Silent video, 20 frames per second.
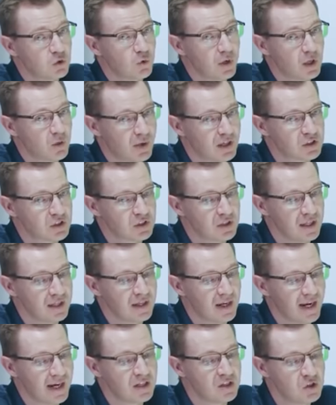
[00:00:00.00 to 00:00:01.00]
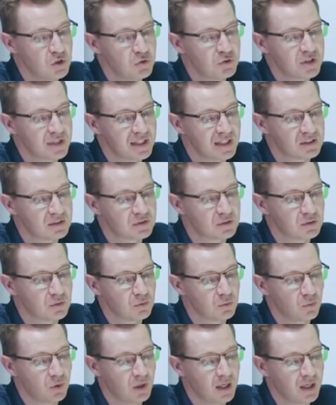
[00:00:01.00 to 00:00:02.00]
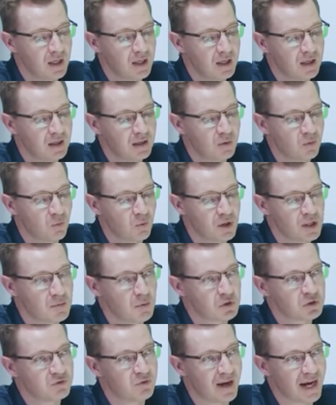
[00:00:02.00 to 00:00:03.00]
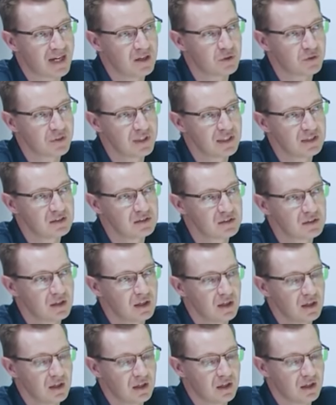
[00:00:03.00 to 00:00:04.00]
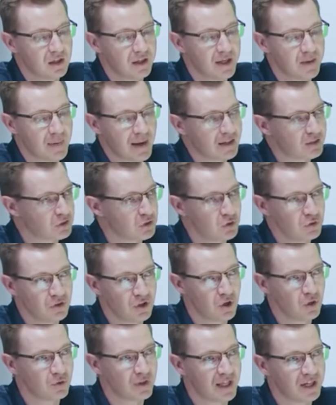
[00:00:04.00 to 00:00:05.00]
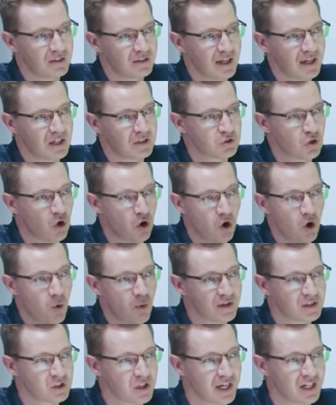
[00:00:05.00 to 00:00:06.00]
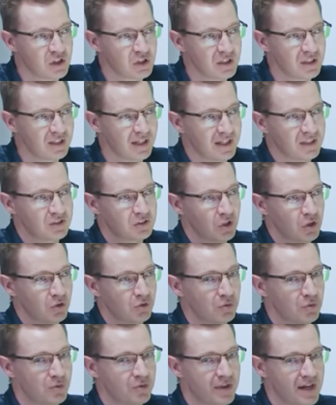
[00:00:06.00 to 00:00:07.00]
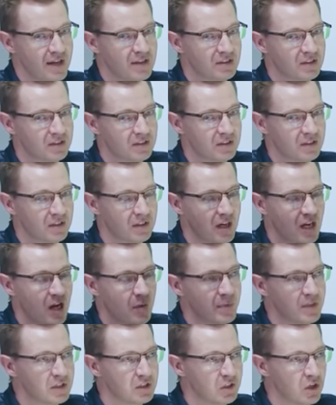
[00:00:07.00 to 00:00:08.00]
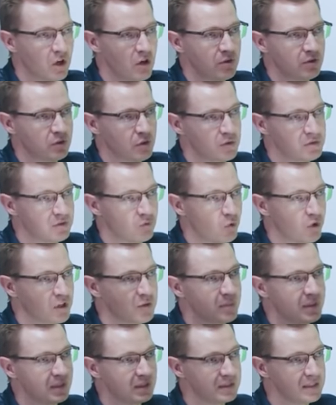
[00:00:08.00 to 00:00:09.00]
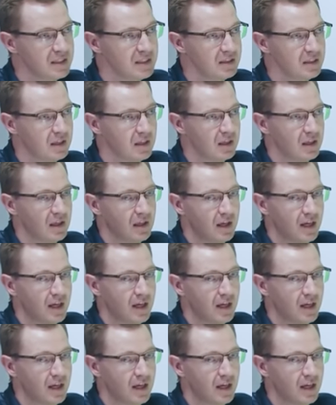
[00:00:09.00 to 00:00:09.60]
It's a great question. I do think it's one of the most vital things. As you know, the internet is always changing. And so things come and go in terms of workability.